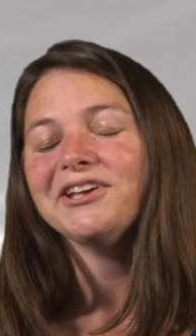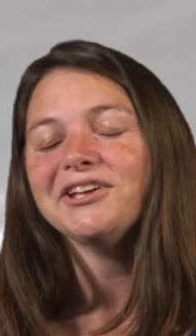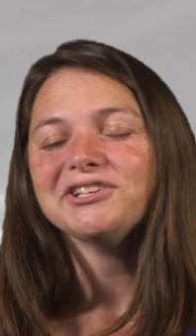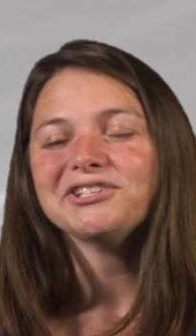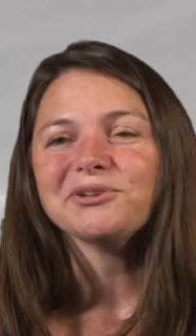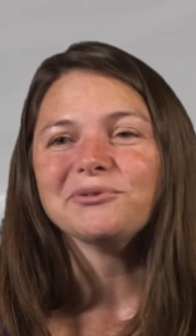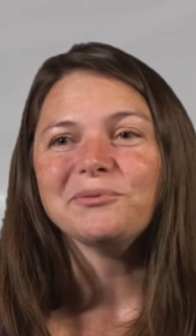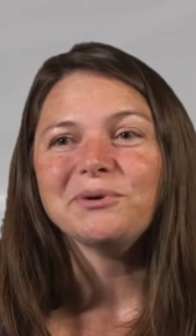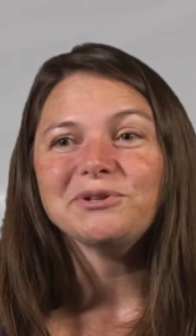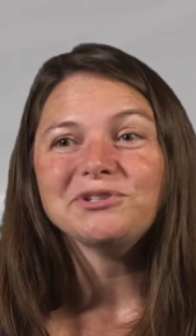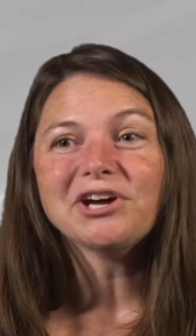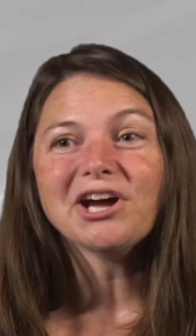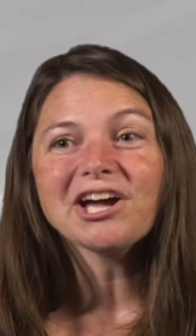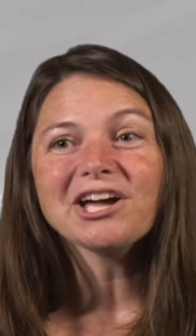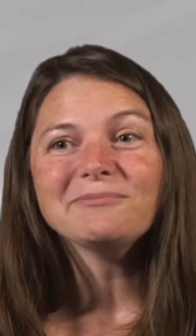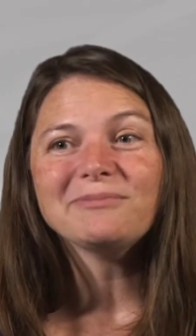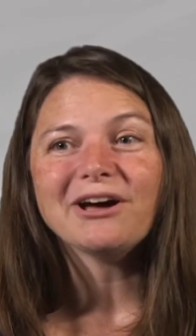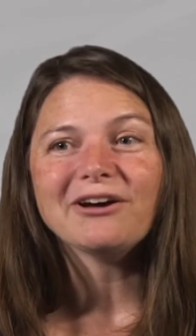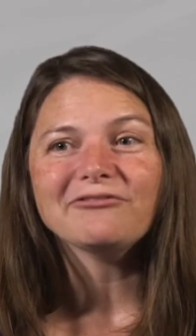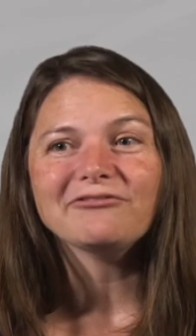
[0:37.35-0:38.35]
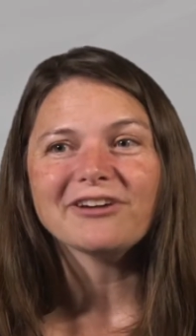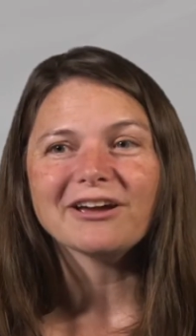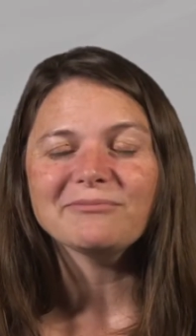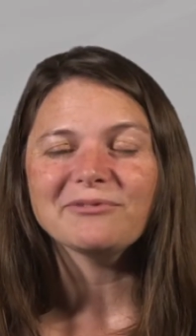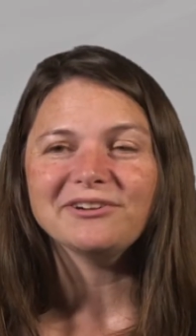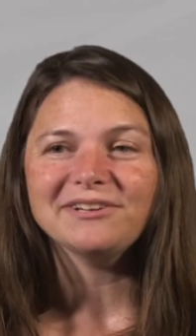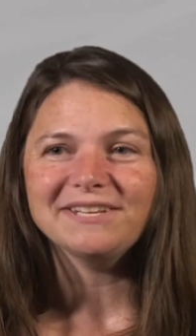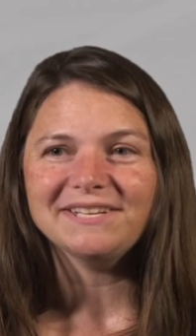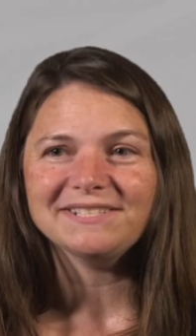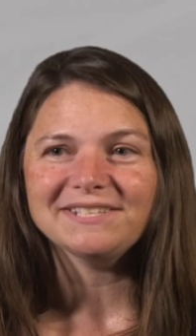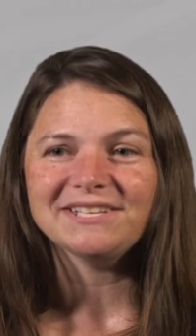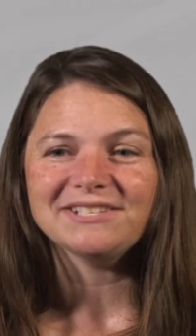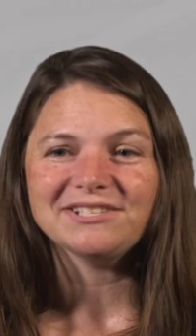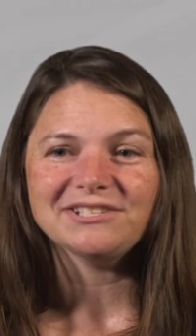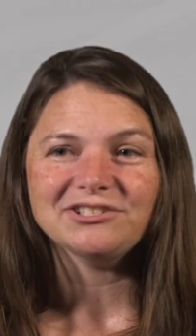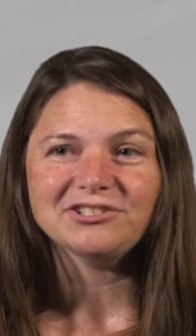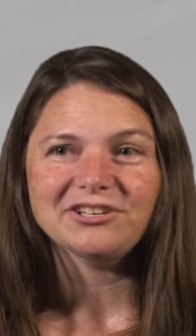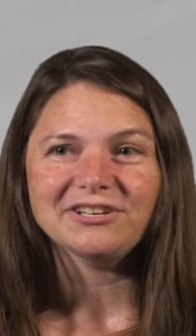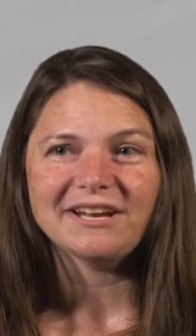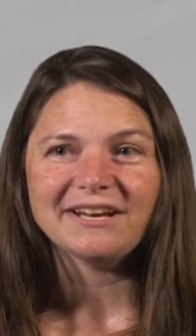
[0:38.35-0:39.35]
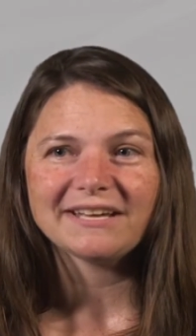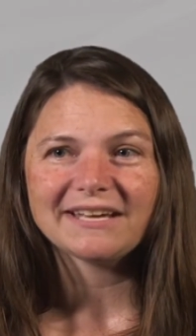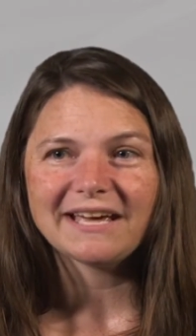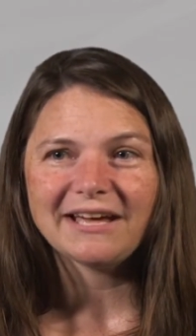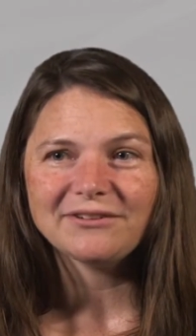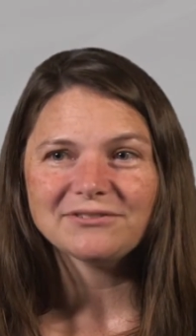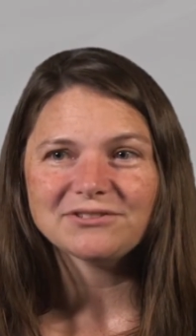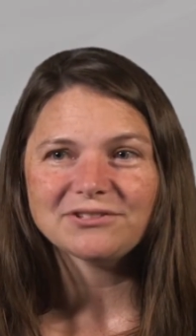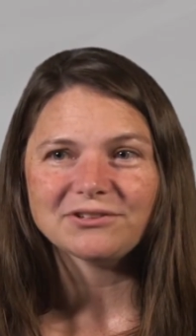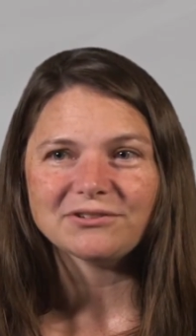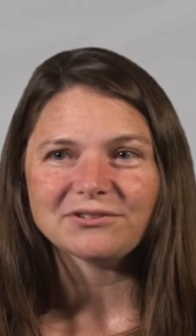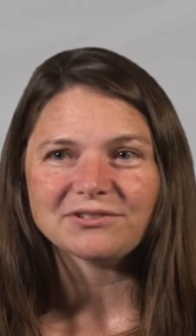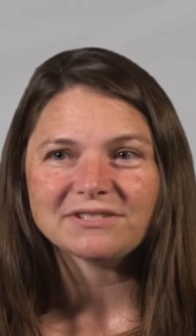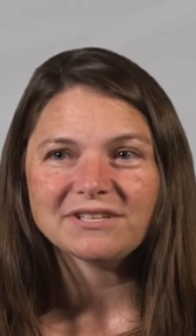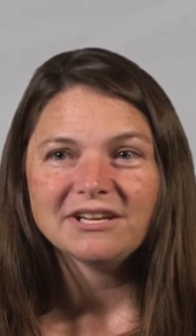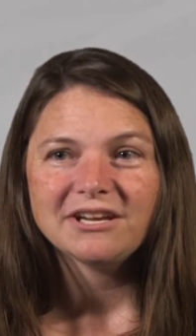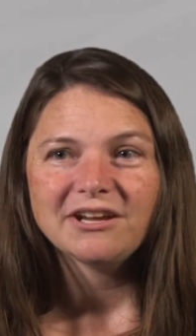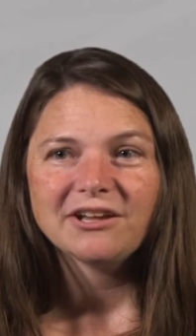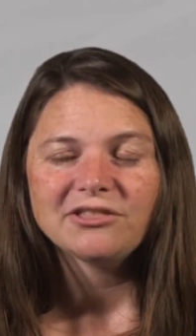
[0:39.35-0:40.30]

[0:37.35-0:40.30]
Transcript: So when we talk about Fabry disease and genetic counselors,